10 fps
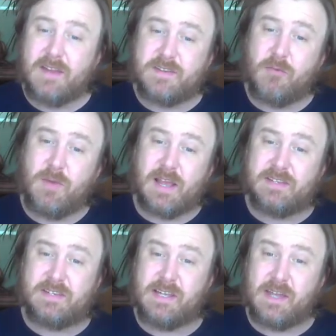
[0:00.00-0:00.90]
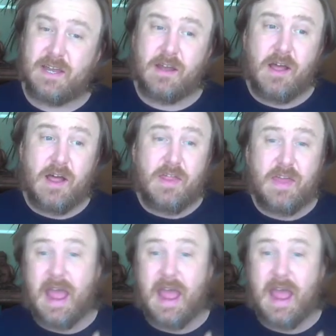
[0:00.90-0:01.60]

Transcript: So we can see that the